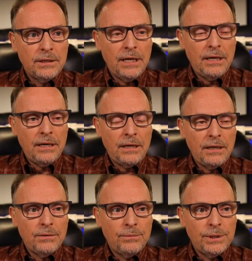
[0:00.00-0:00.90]

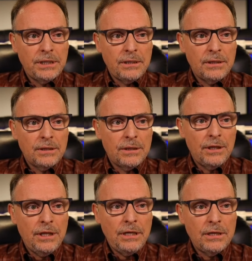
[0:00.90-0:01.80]

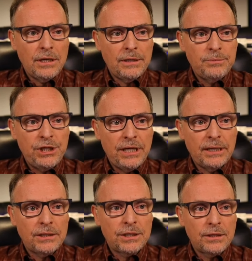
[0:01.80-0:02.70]
the
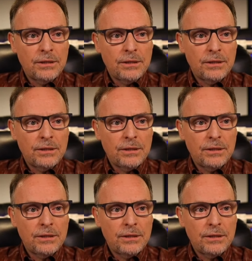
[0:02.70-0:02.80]
object